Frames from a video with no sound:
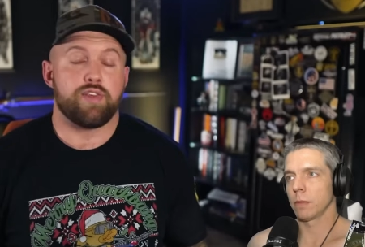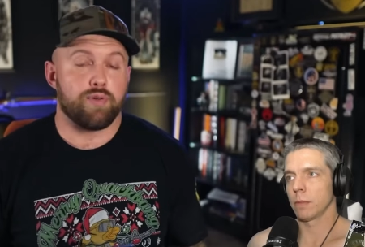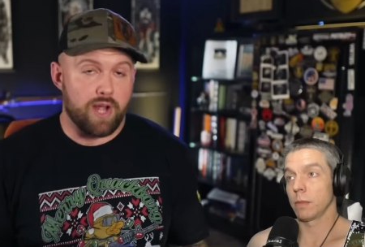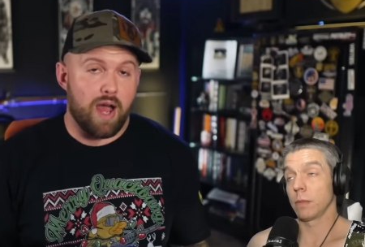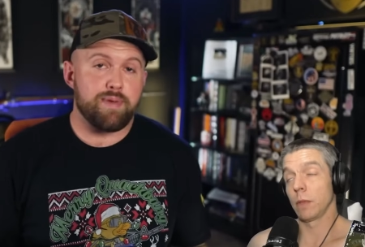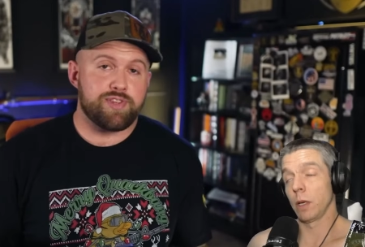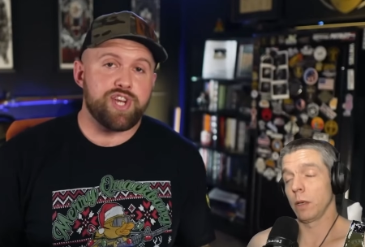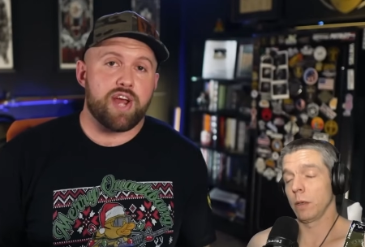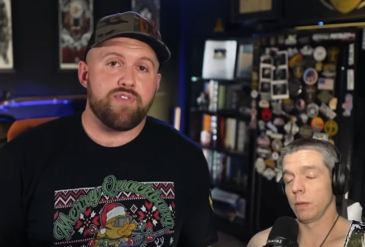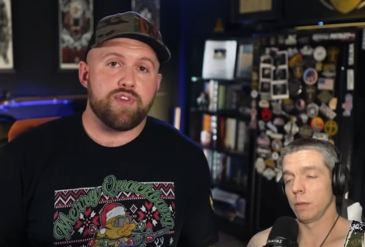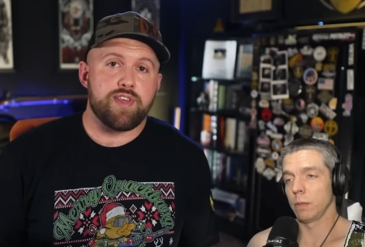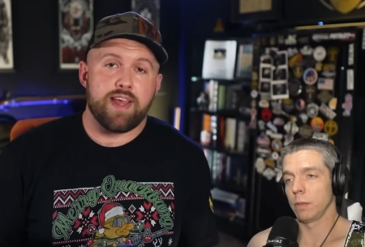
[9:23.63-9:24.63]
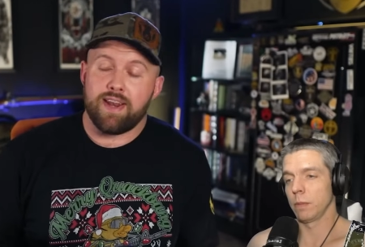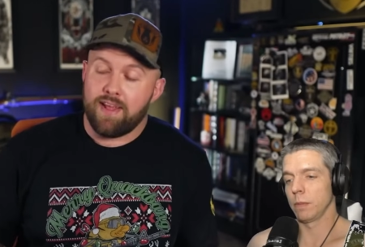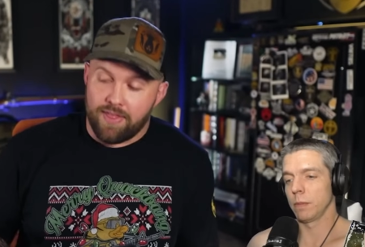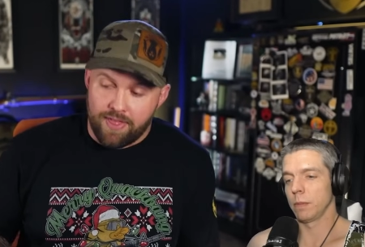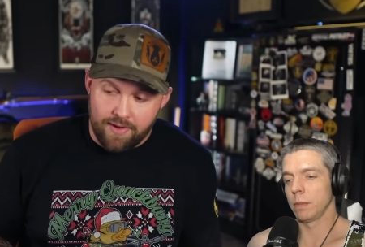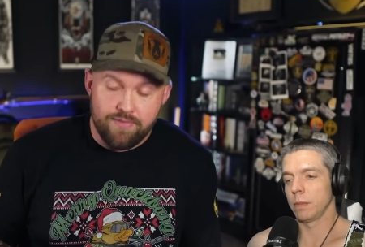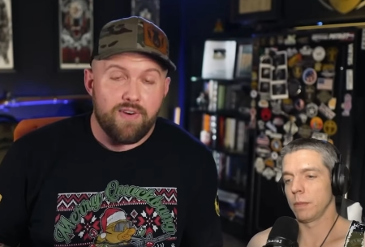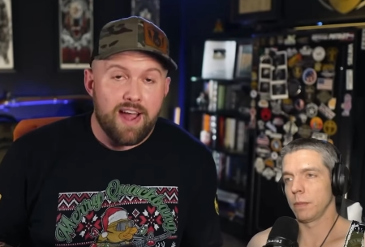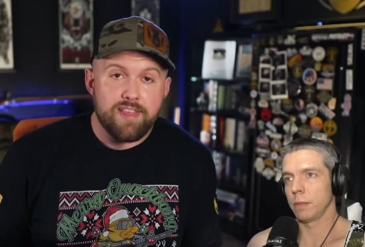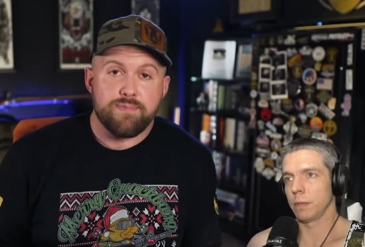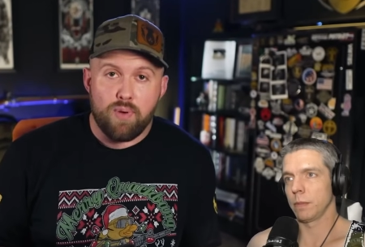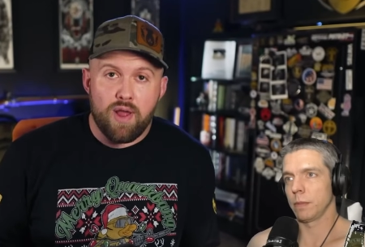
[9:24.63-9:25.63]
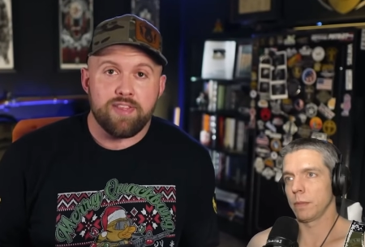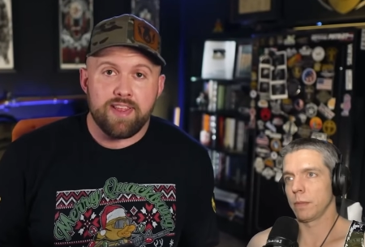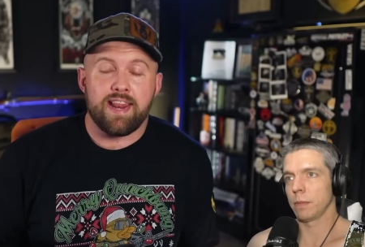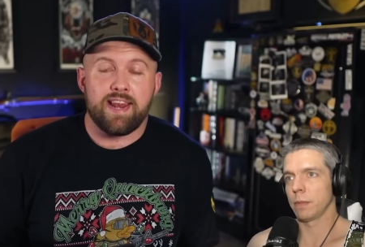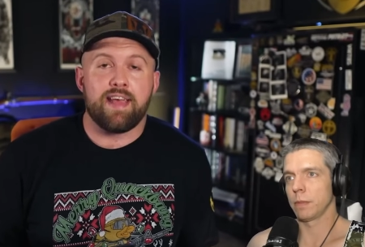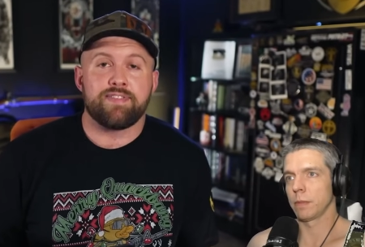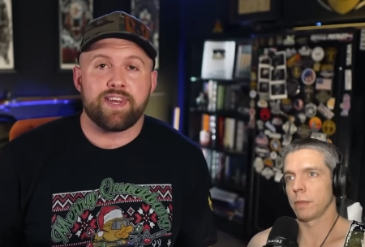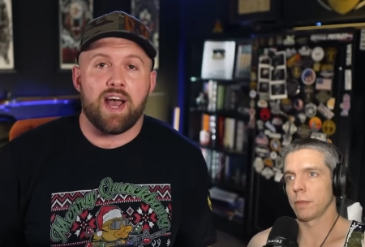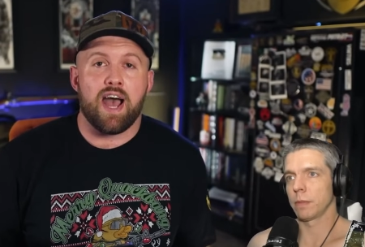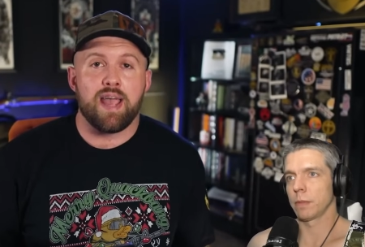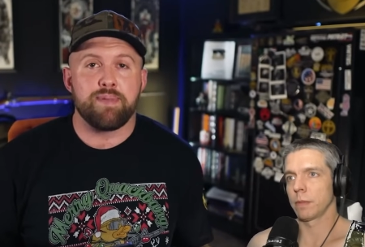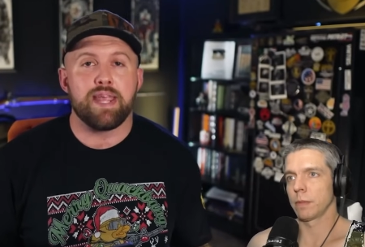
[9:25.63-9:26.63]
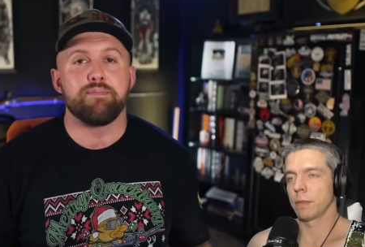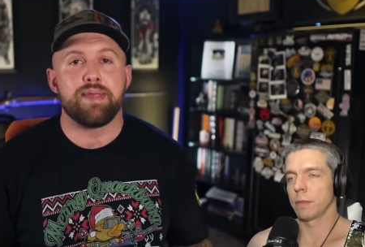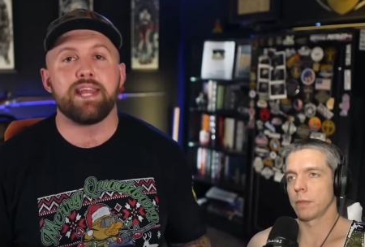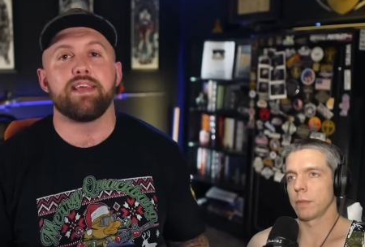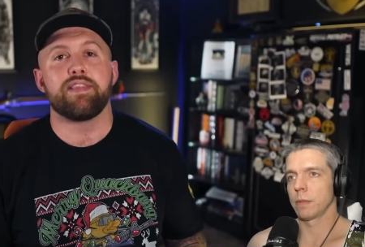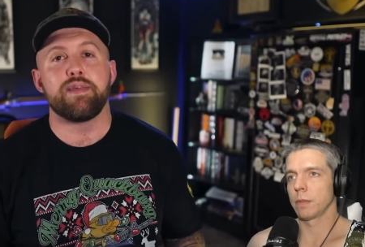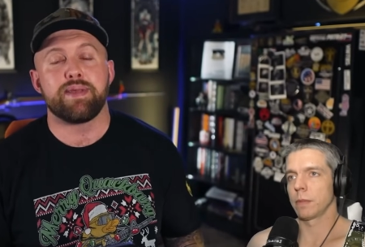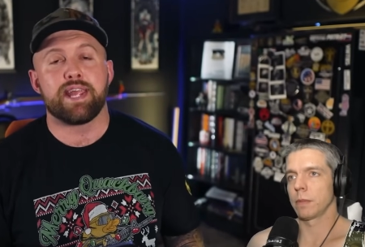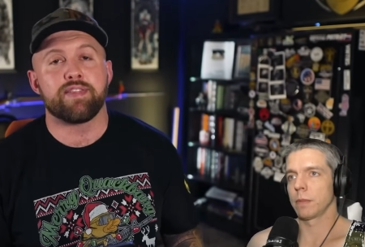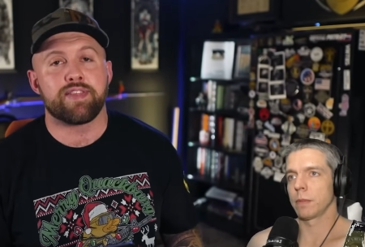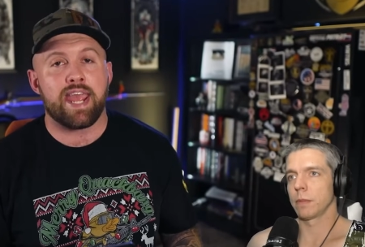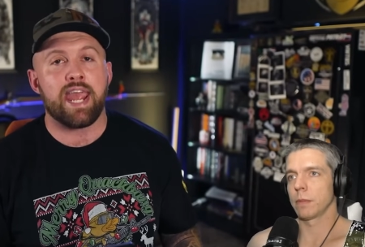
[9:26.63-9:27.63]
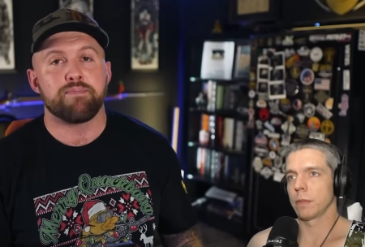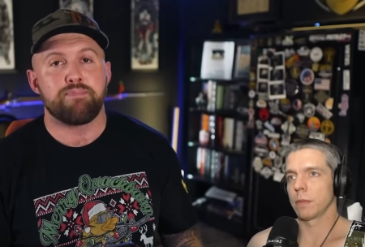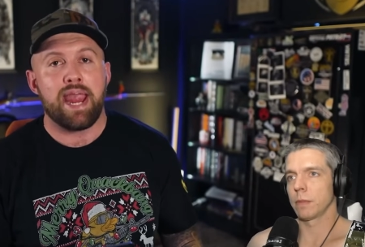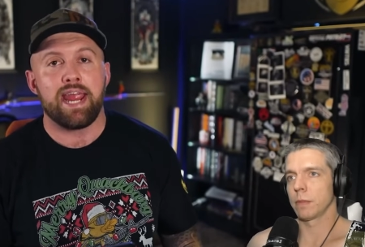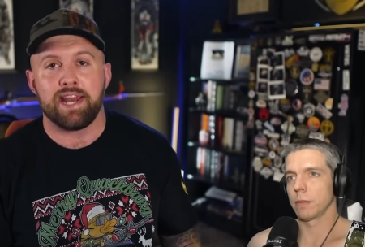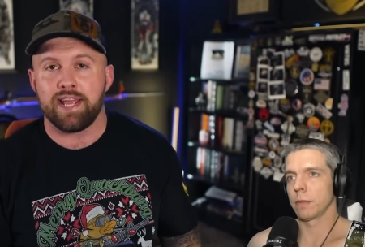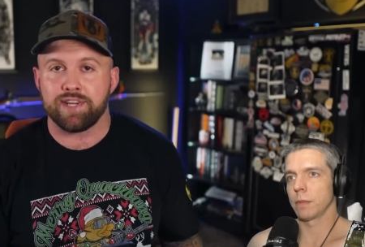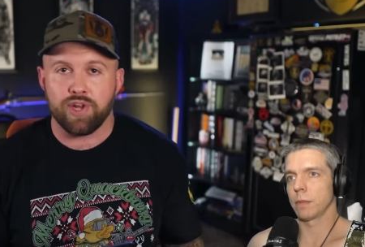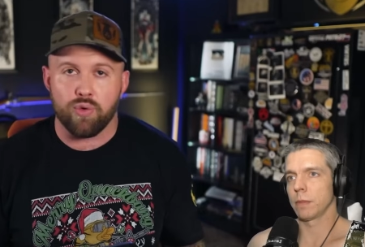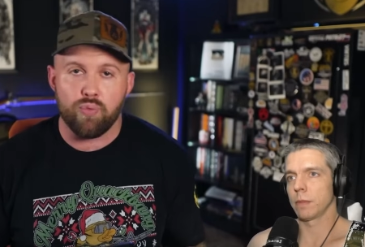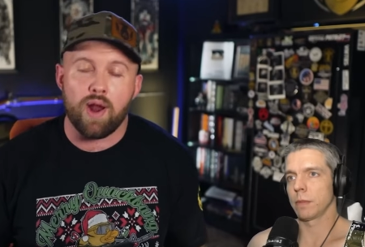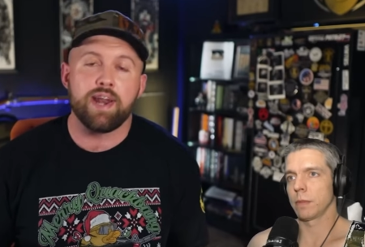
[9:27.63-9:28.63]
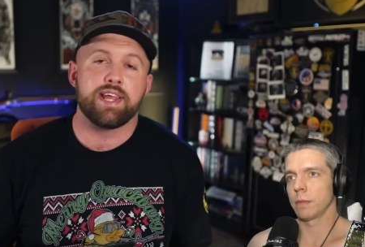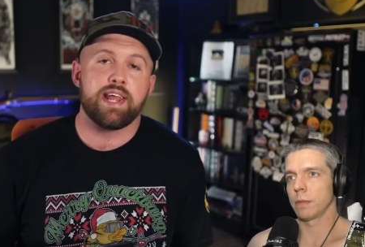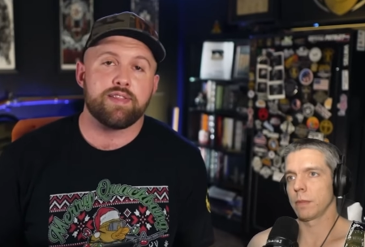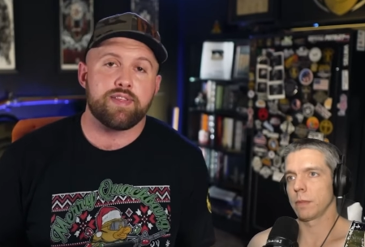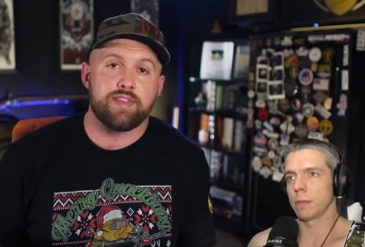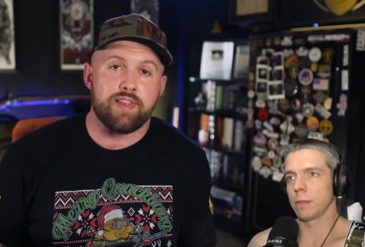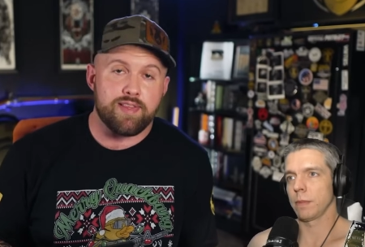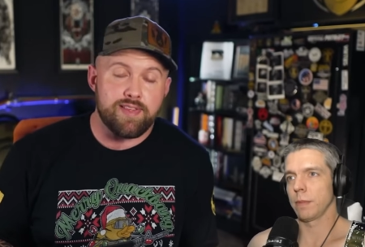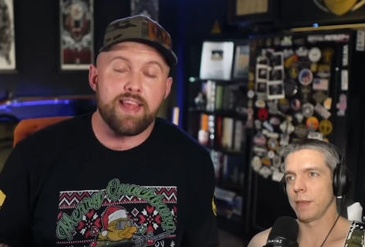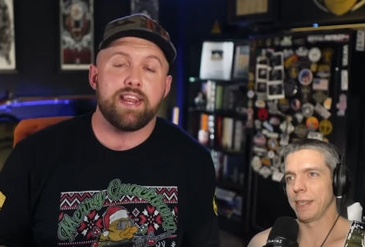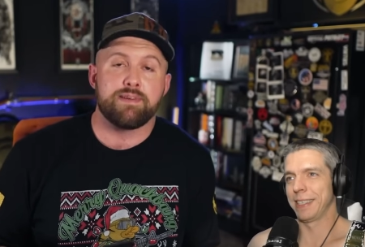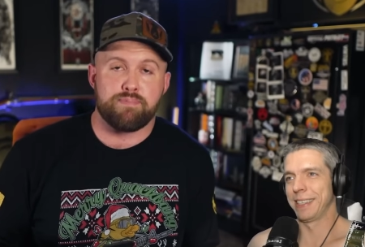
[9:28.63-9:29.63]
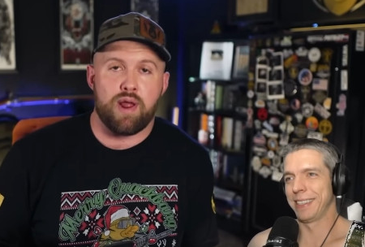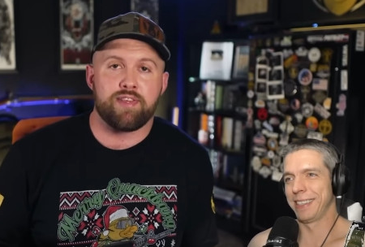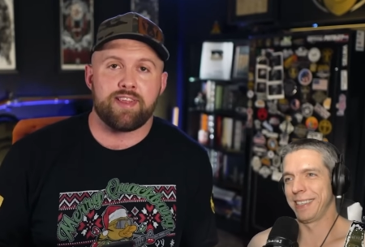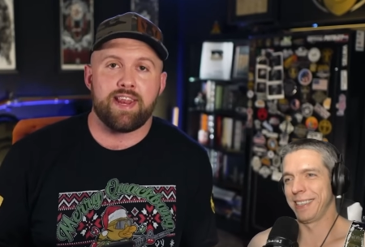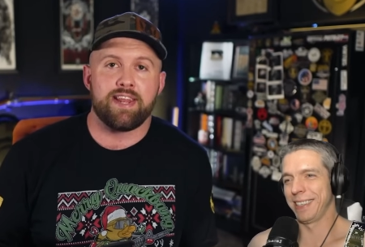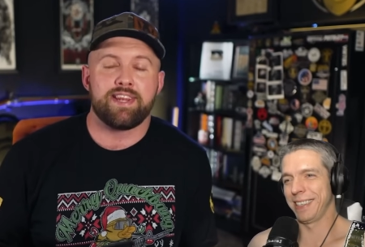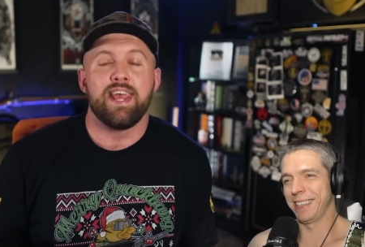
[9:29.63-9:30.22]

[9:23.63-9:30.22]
Speaker 1: So Thomas yeah. Jefferson, the vice president at the time, immediately begins campaigning to run against the sitting president